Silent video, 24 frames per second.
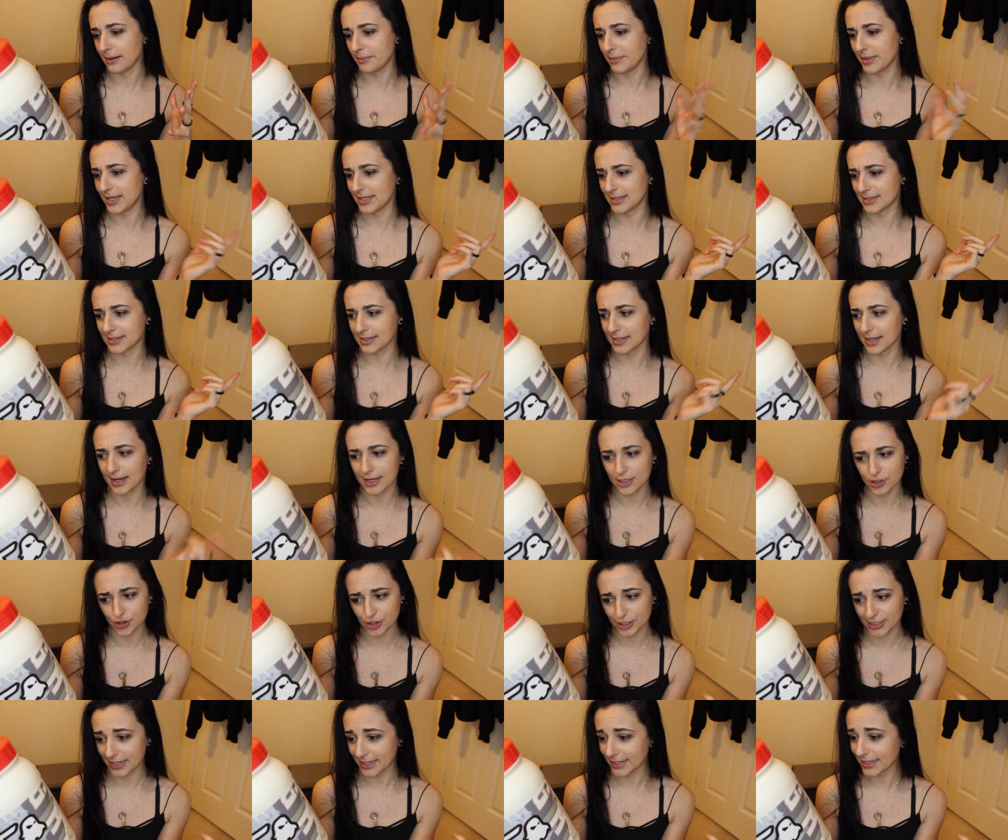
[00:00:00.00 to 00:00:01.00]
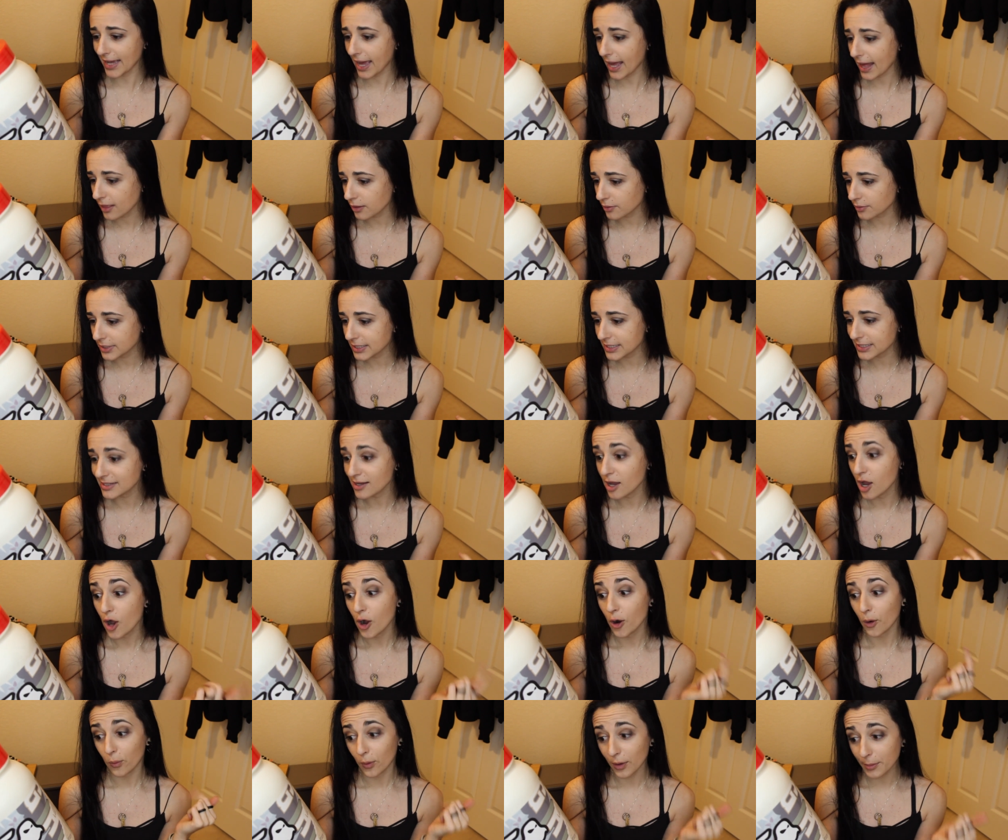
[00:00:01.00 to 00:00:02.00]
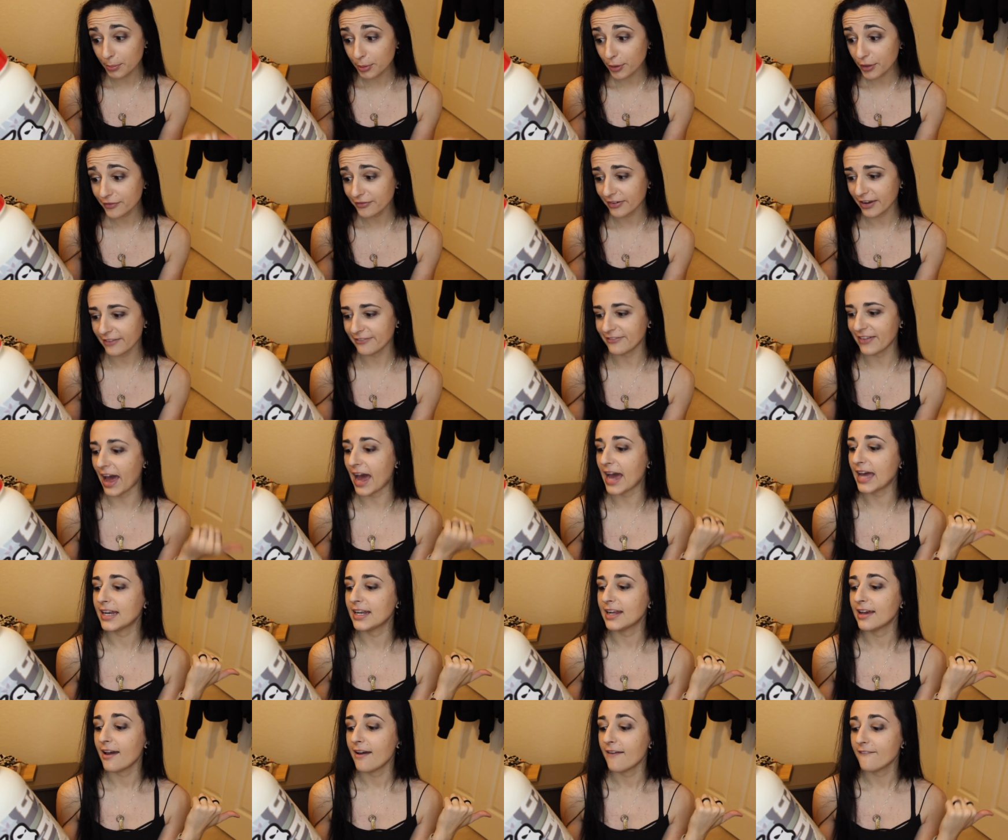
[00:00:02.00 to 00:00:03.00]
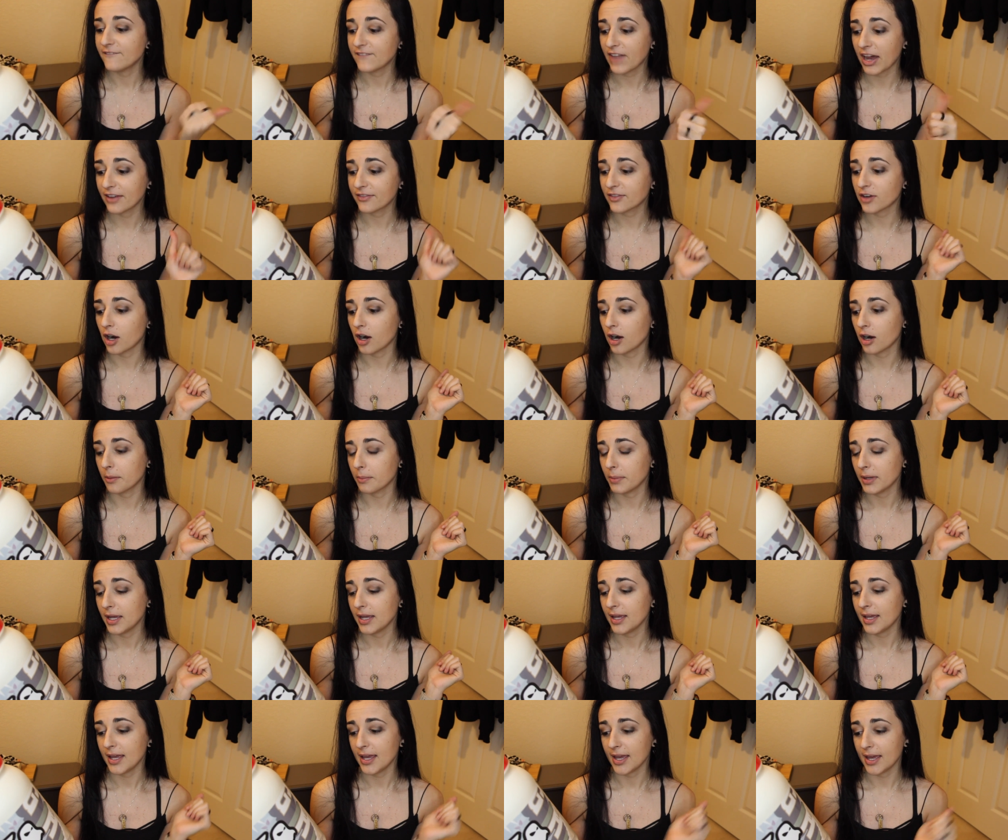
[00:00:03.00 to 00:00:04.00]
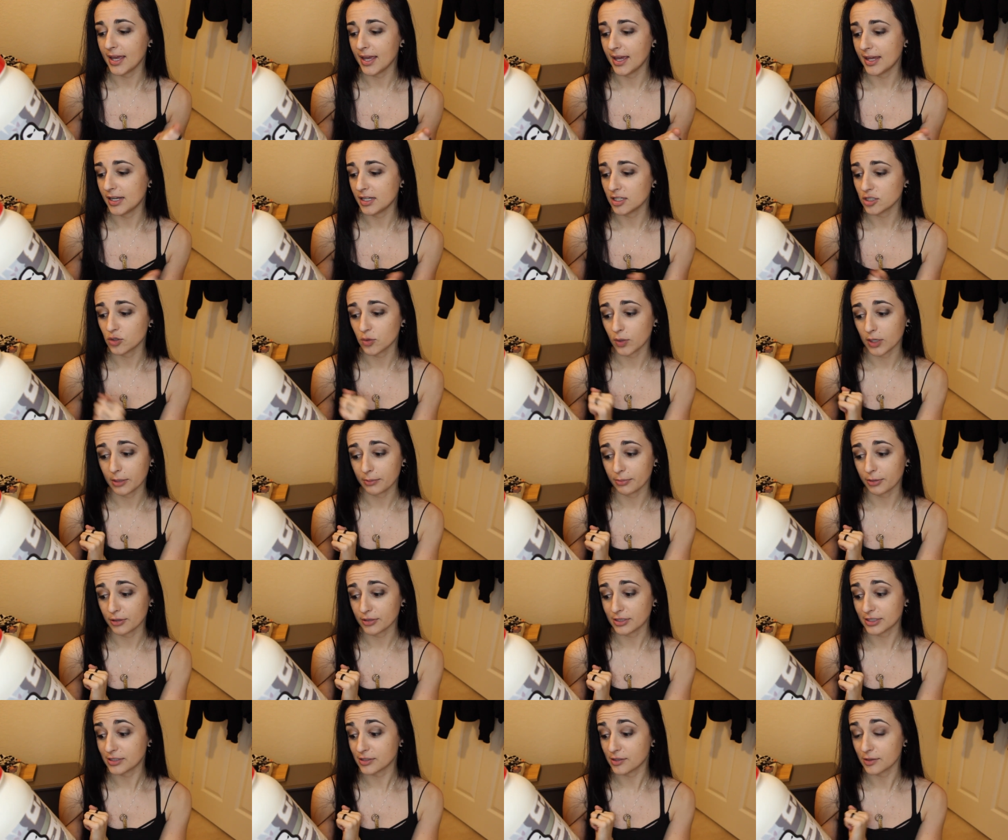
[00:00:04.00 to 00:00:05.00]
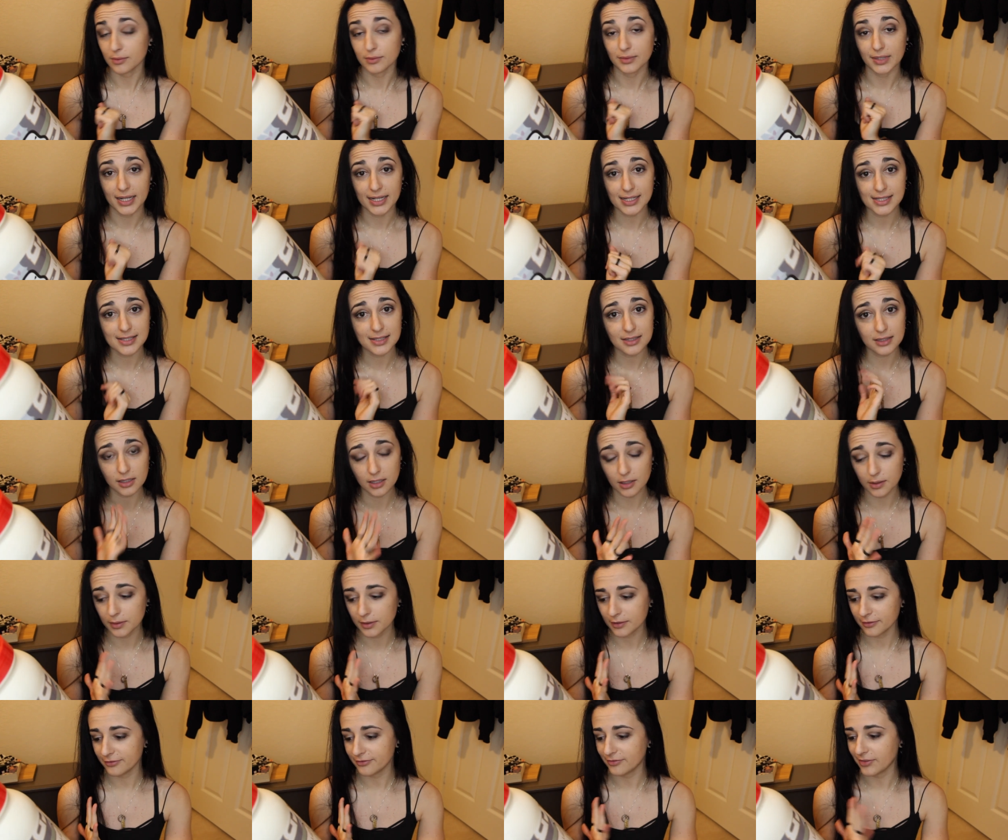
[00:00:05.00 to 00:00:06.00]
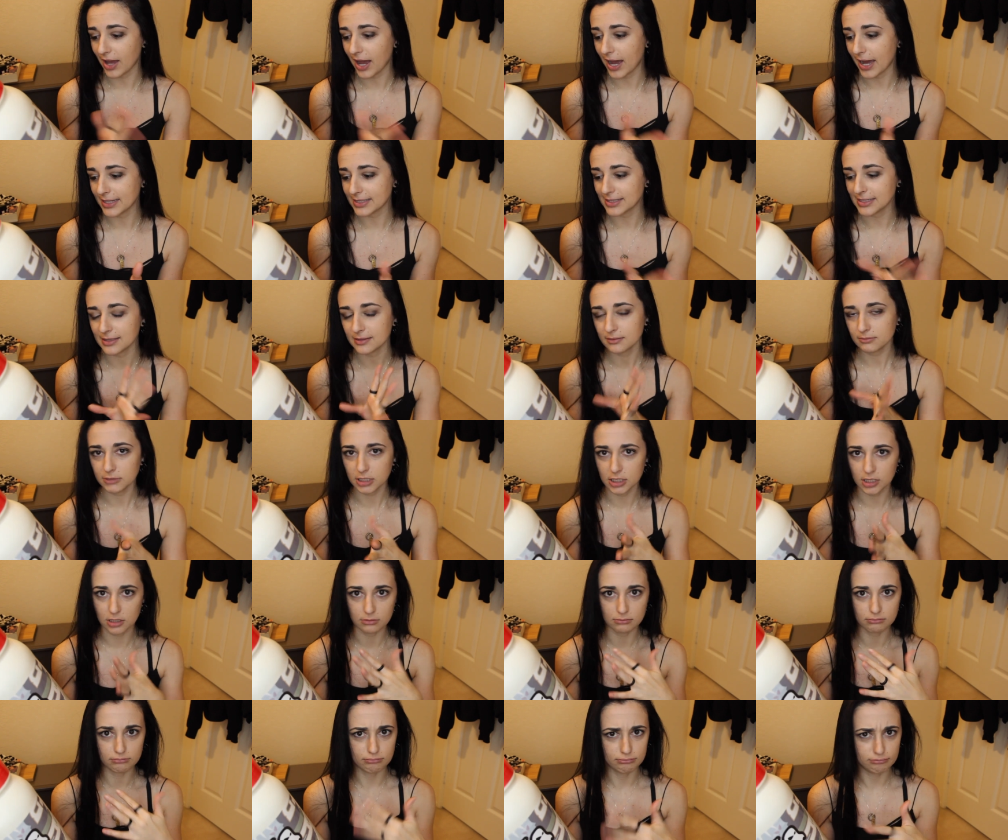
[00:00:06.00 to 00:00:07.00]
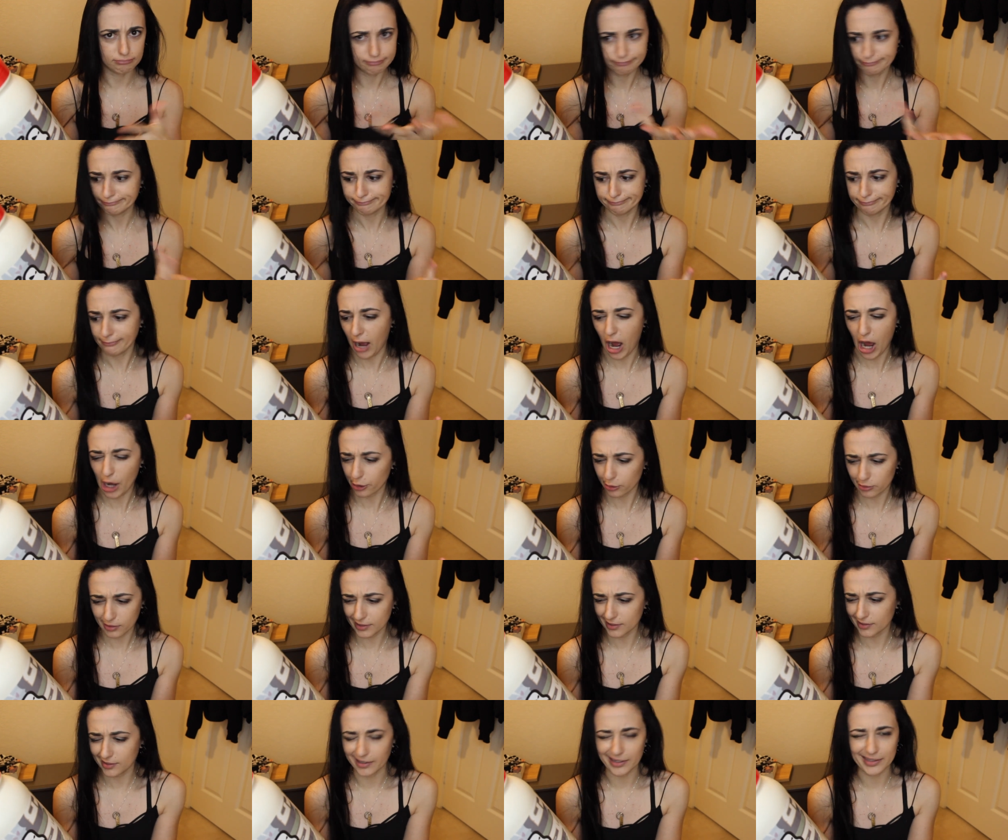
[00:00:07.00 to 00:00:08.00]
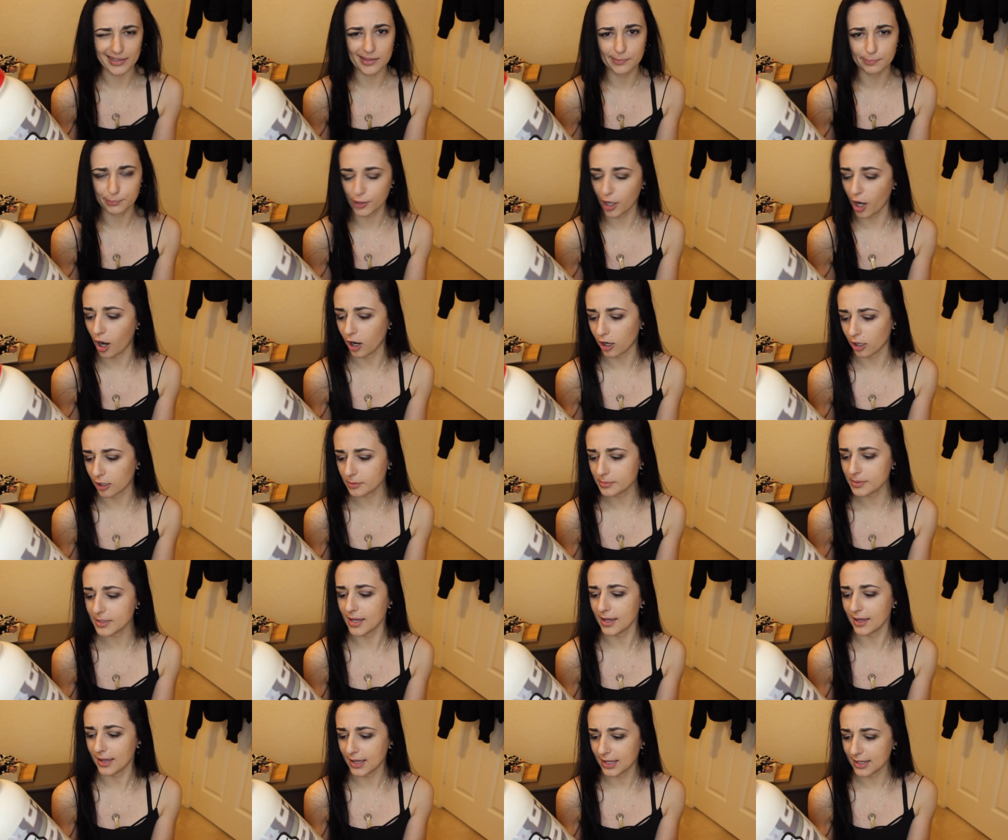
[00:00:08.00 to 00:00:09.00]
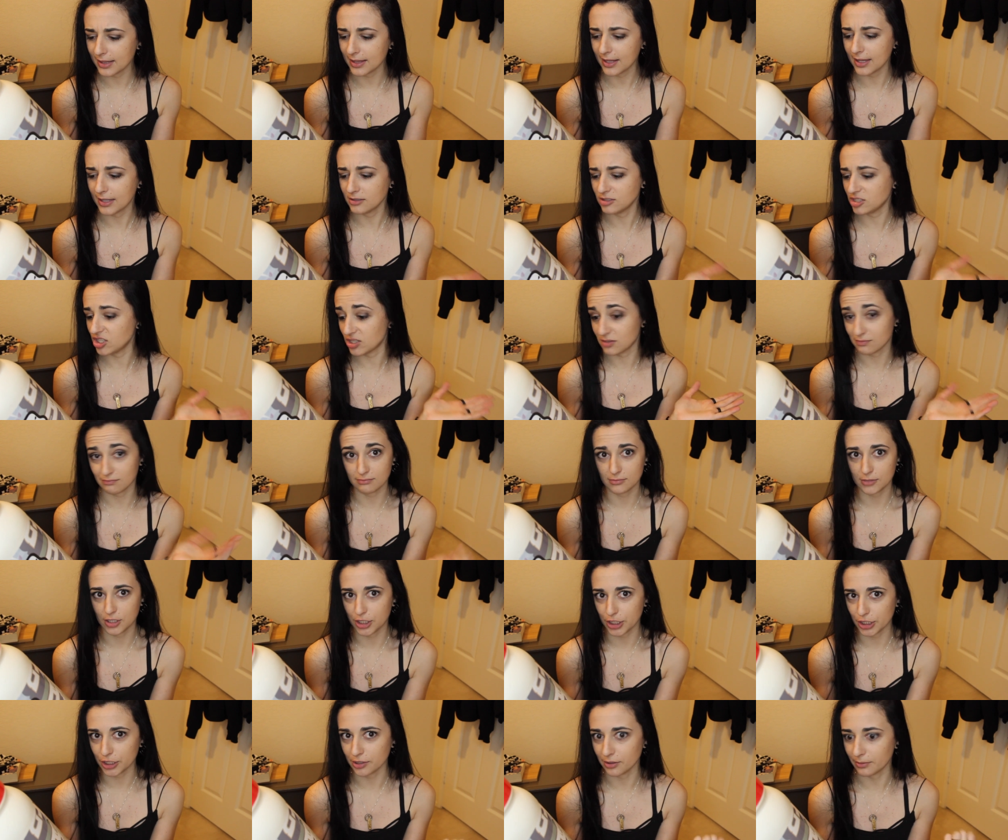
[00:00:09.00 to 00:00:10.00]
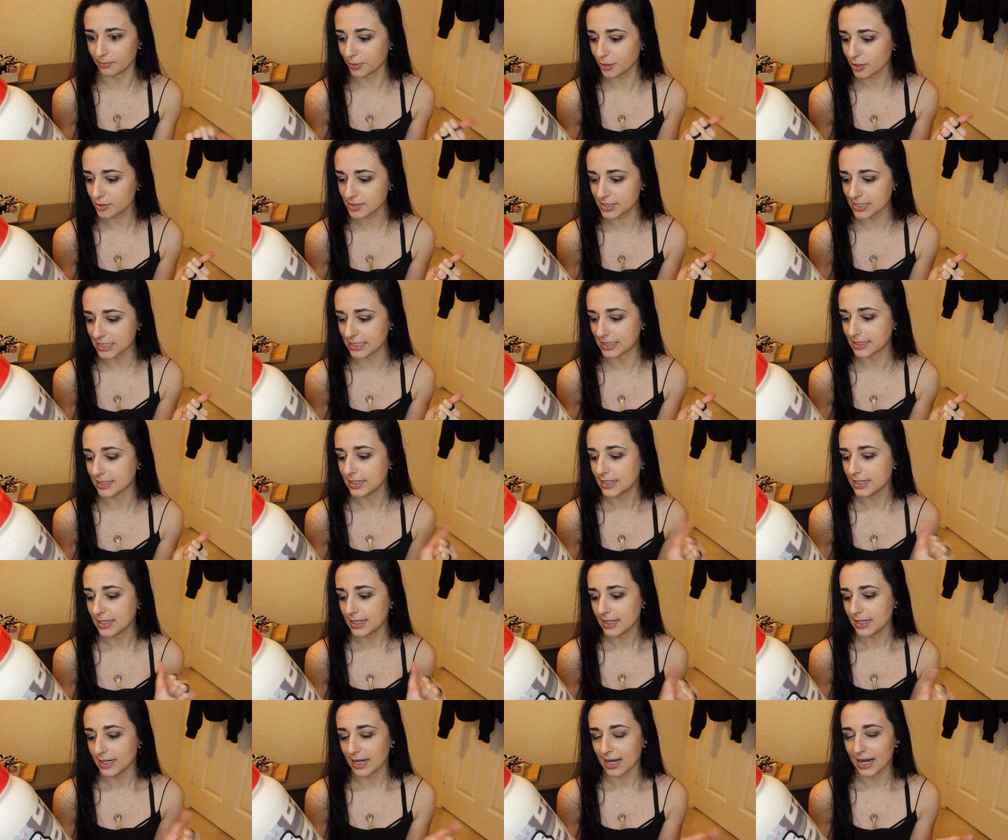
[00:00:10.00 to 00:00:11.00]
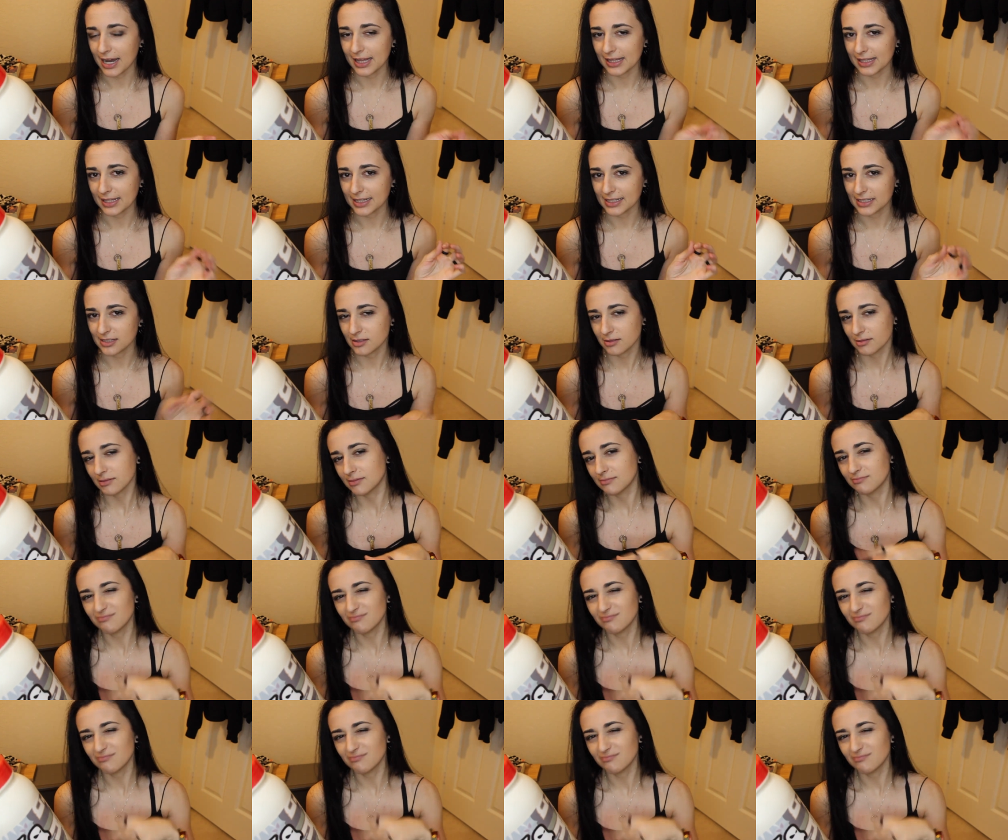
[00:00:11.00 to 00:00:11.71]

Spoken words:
it's 110 calories, 1.5 fat, 5 carb, and 20 protein. So nice and low in fat, you know, moderate on carb, and then just good on protein. I like to,